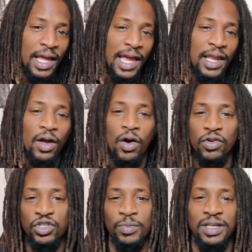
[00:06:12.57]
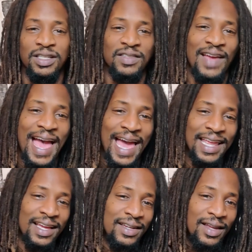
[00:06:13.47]
And also because of
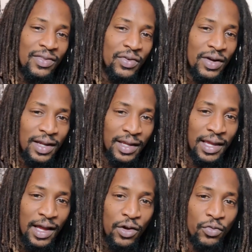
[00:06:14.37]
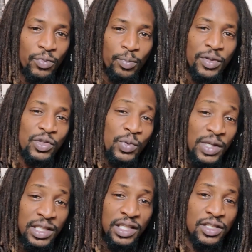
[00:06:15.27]
adding another account
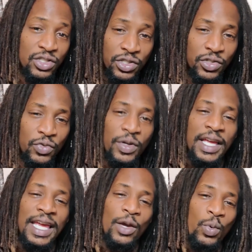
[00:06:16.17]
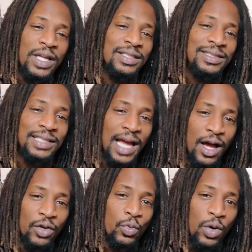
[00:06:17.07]
between these two, it went
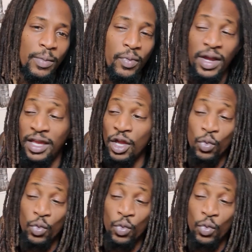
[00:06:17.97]
down 1 point.